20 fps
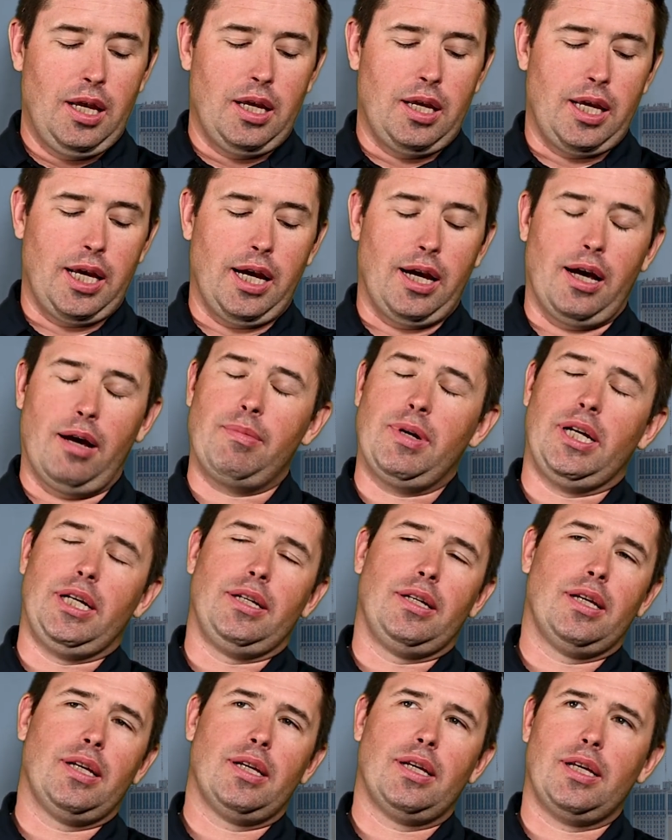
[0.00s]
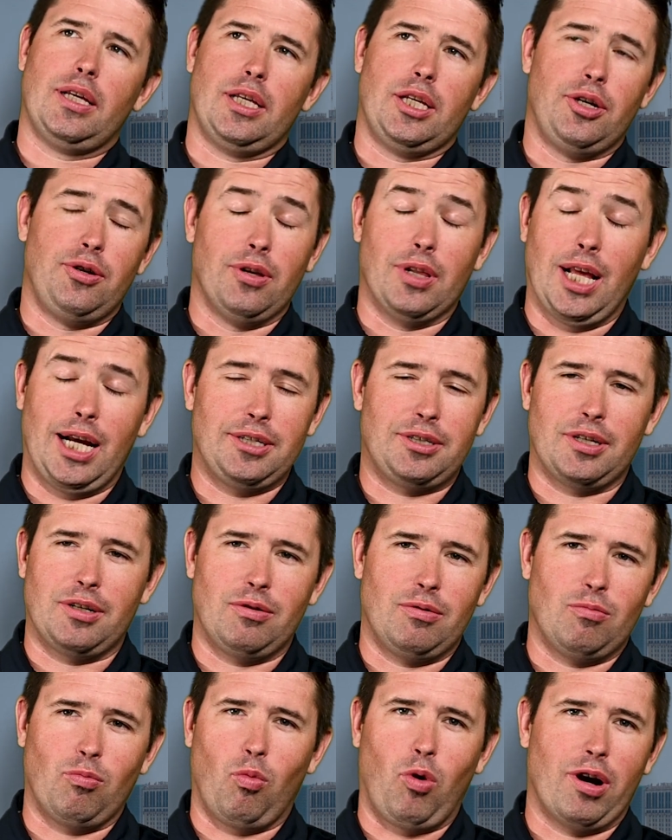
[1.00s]
Yeah, I mean,
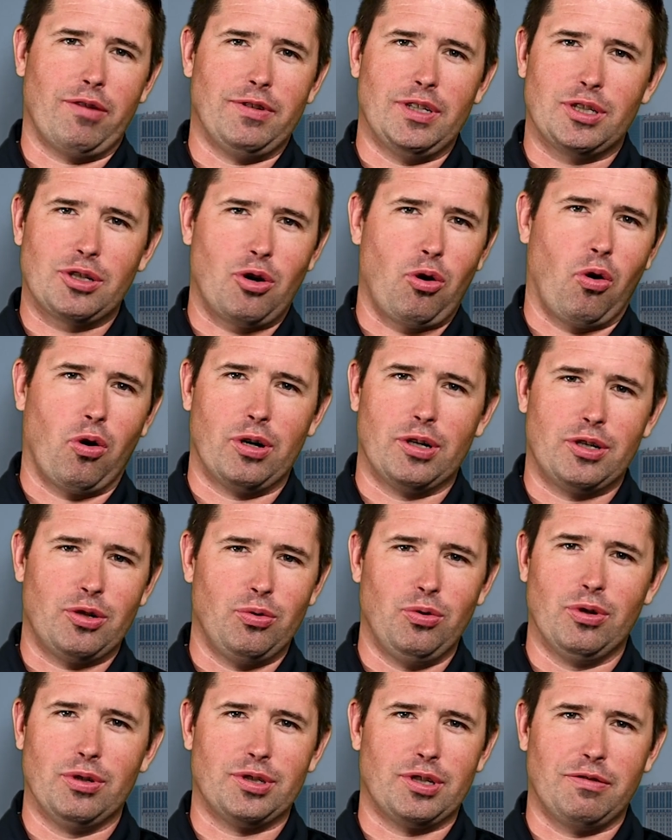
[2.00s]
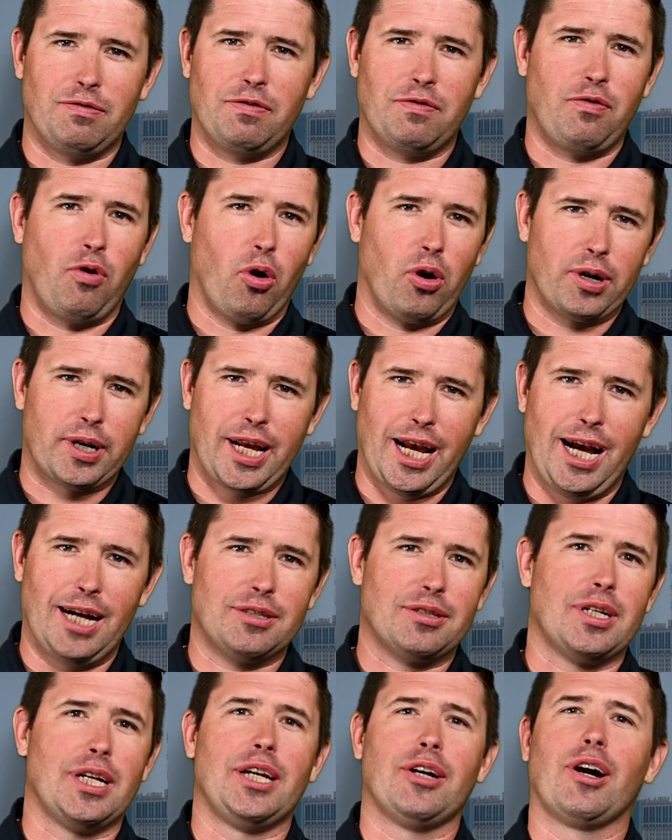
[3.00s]
utilizing one of its core tools of
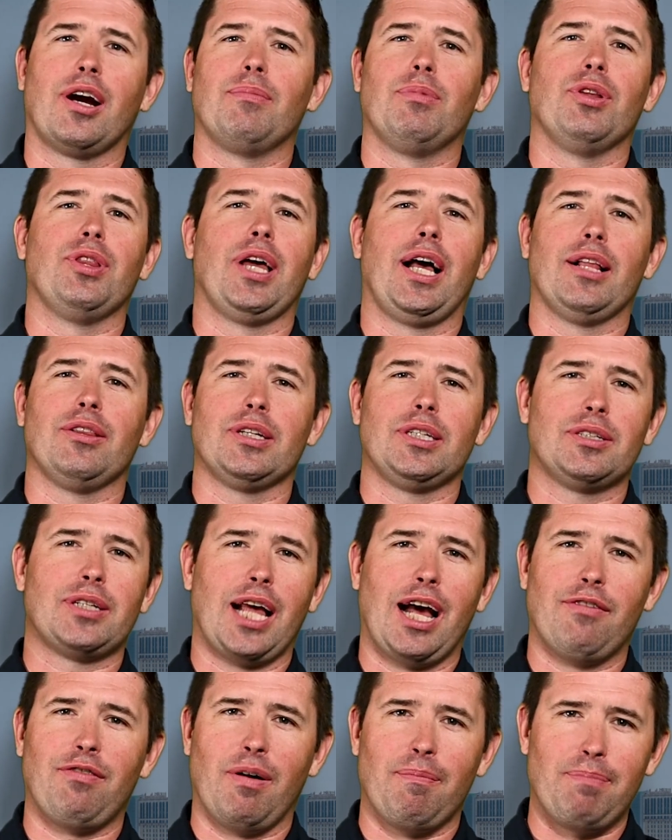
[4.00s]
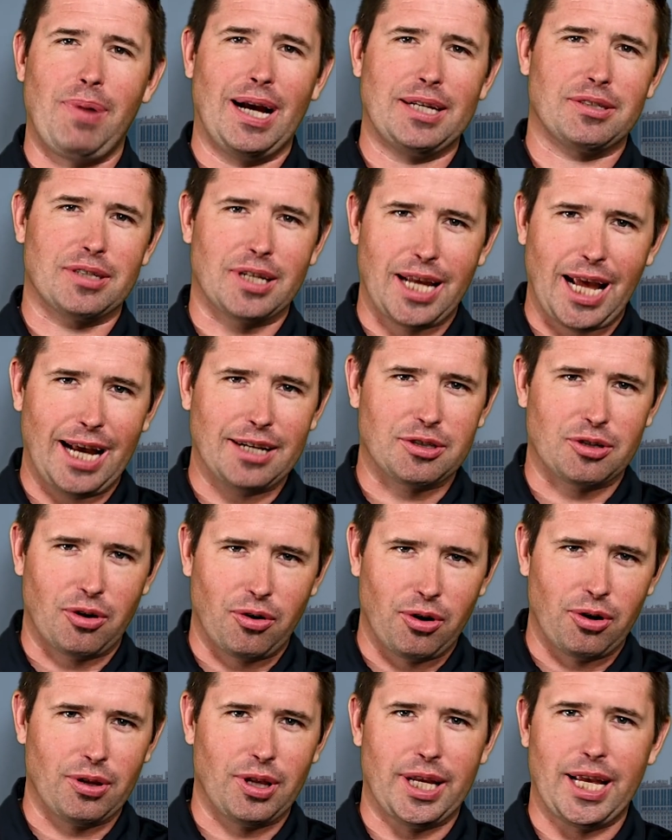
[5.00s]
forecasting, you're able to at least have a best guess
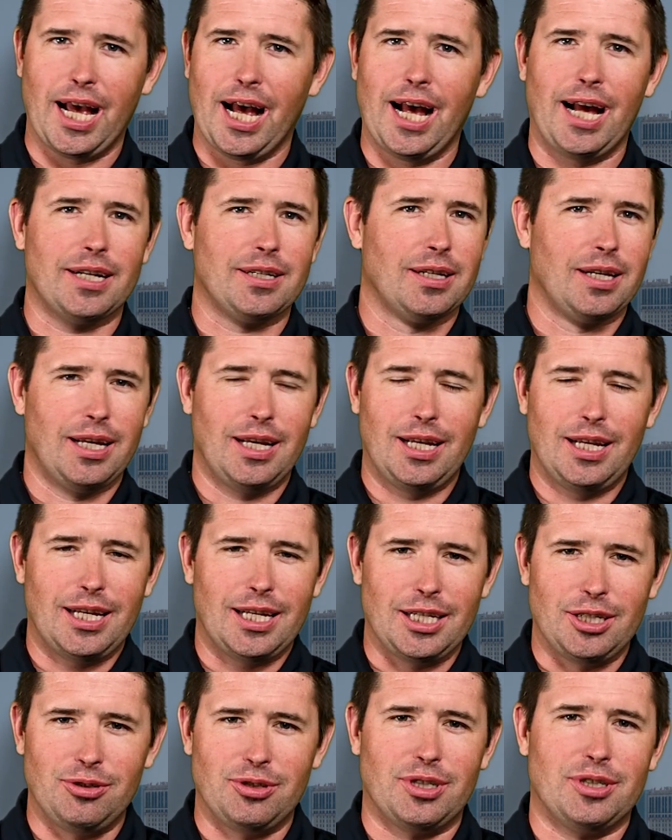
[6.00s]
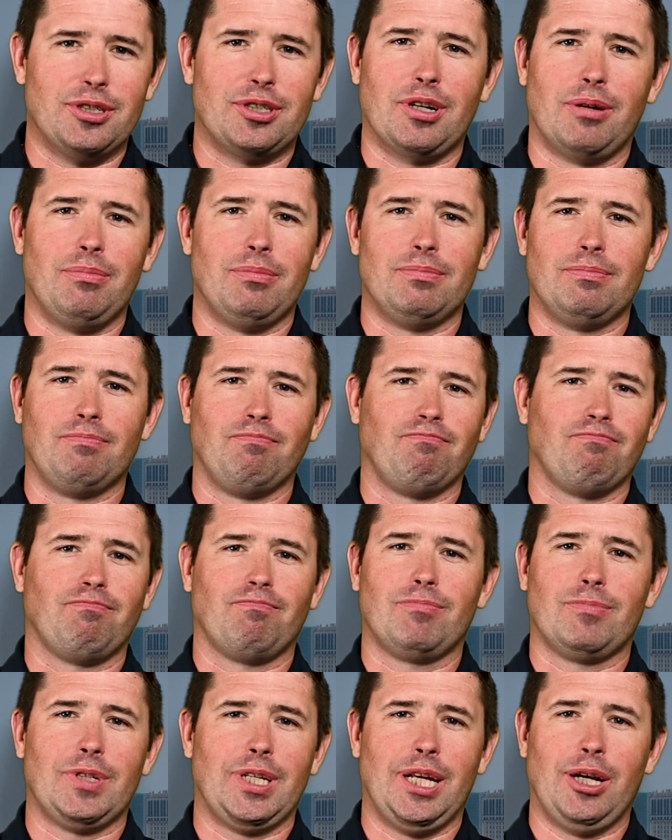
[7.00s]
early on, using some
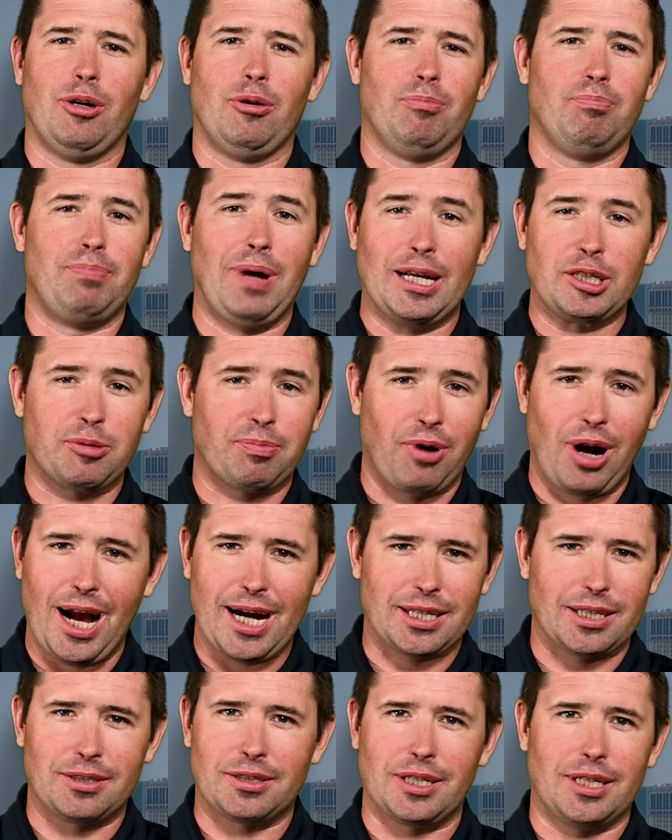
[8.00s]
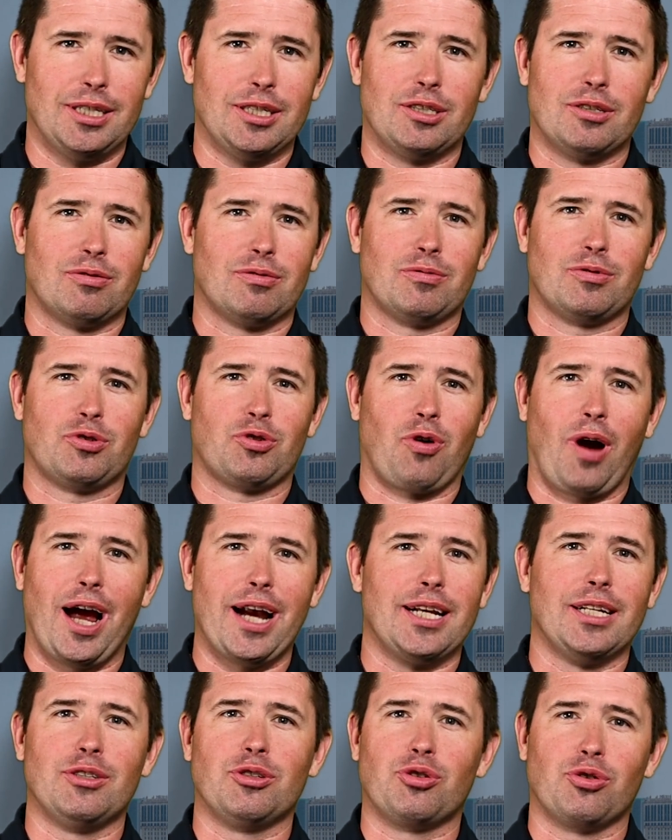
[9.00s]
best practices,
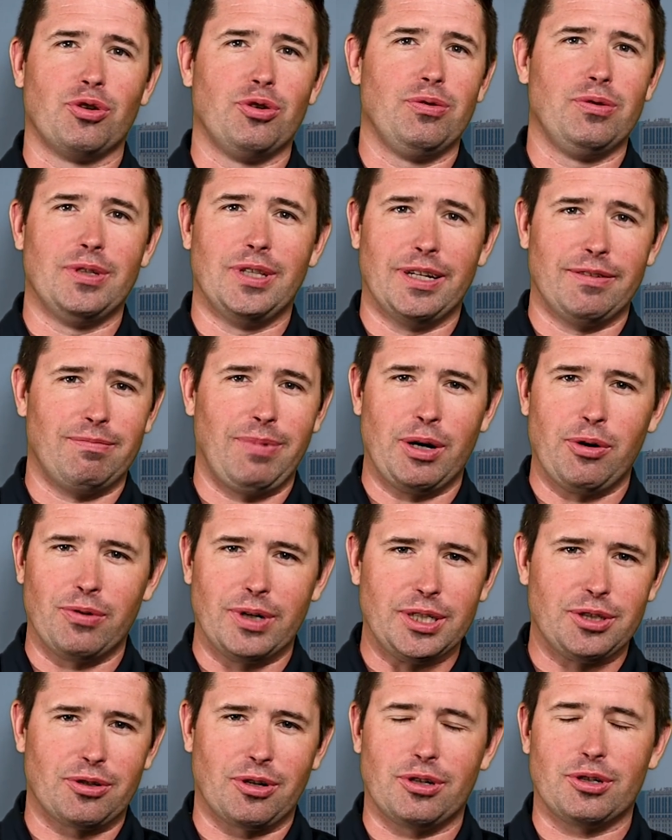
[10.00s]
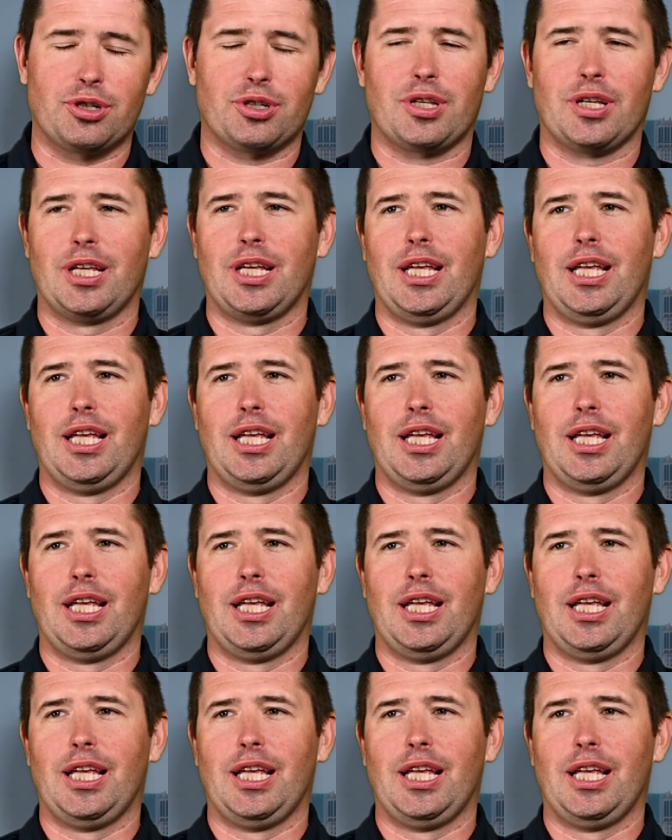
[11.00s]
tried and true, they've been researched,